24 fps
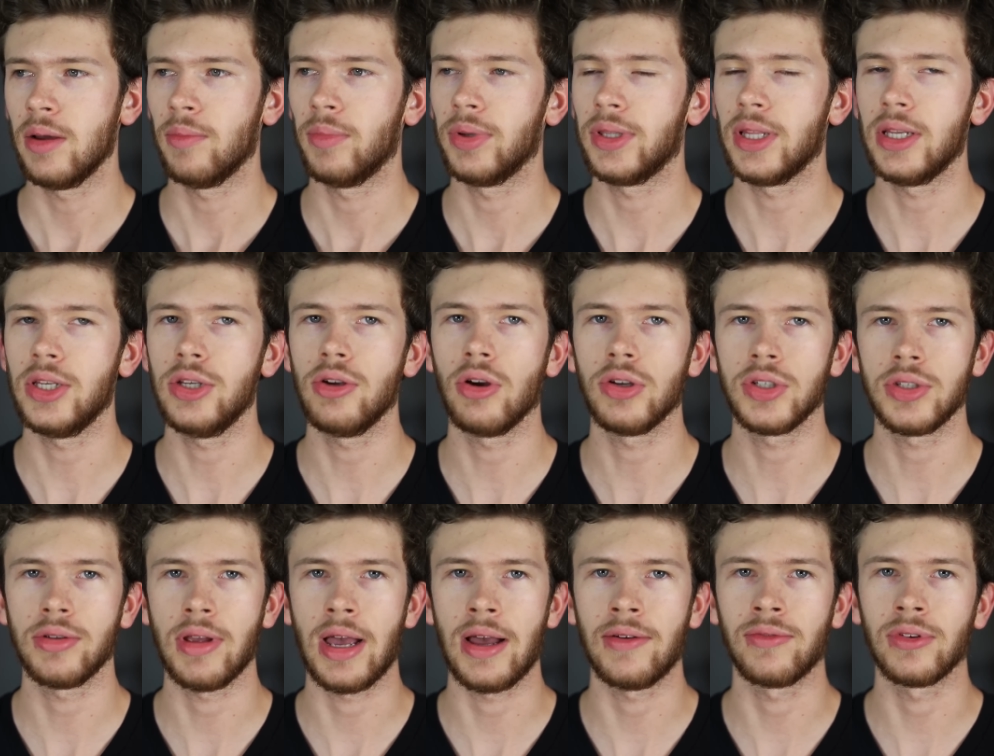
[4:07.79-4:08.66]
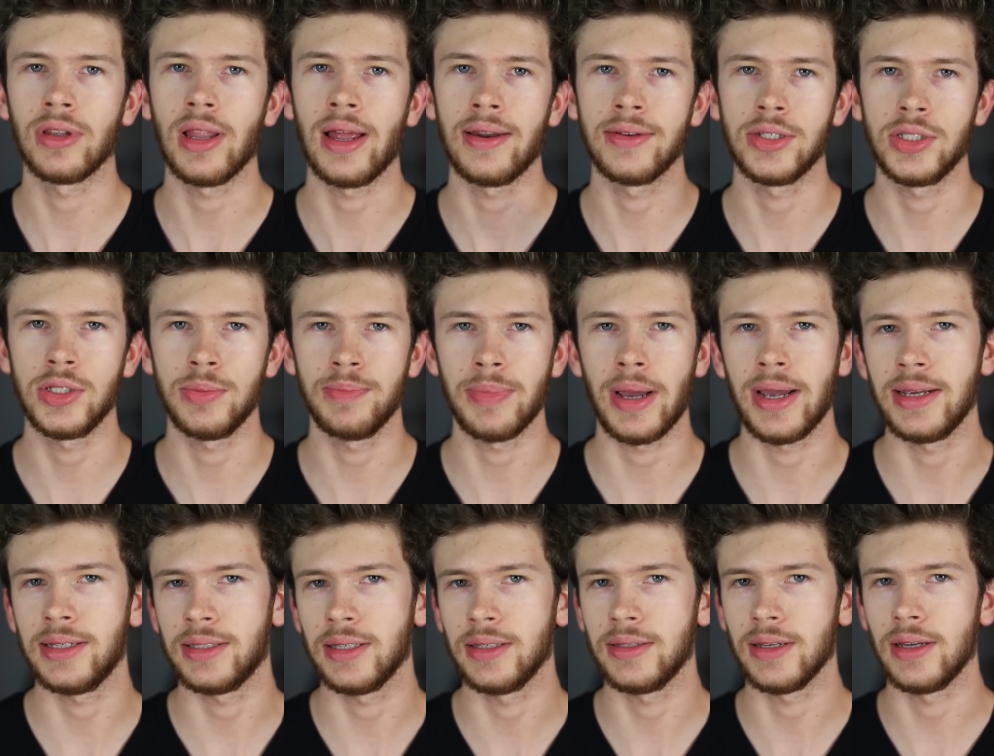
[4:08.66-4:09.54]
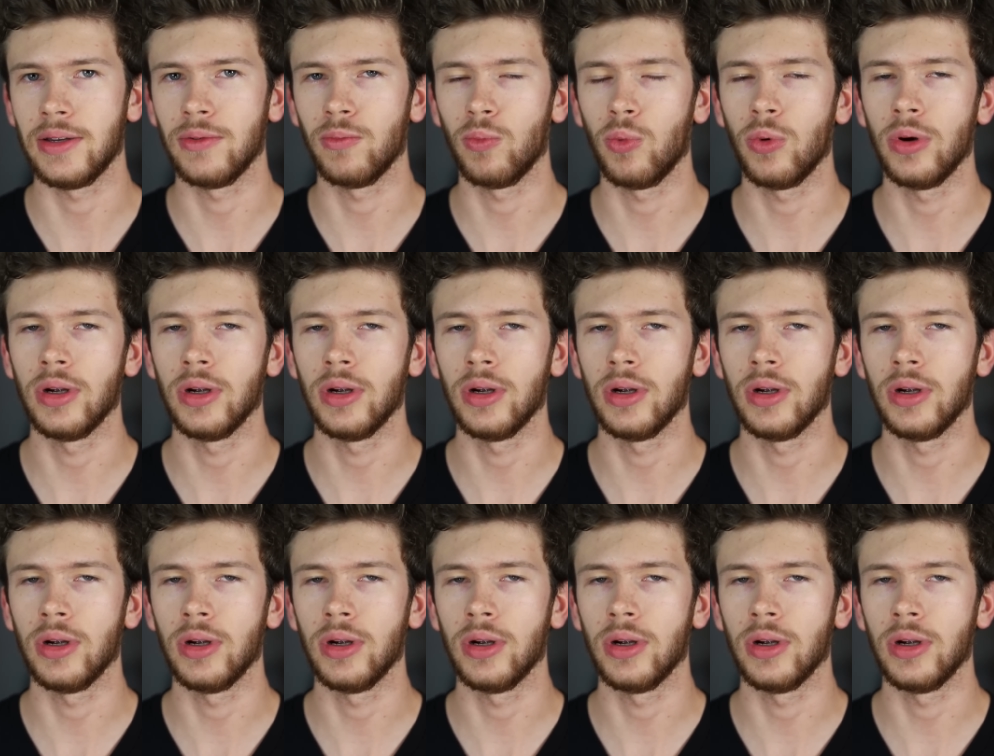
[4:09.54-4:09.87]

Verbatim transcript: but then you also have a lot of spices and